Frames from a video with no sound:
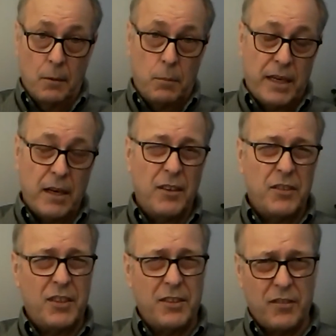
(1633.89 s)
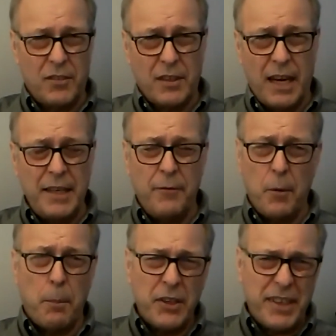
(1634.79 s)
because it's kind of a
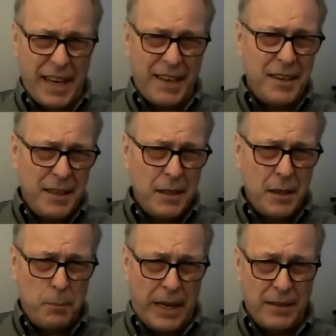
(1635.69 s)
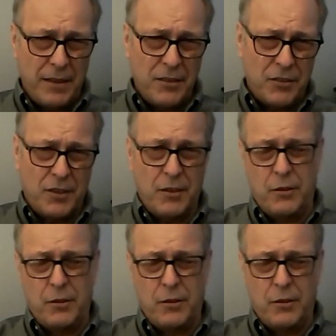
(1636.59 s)
pretend independence.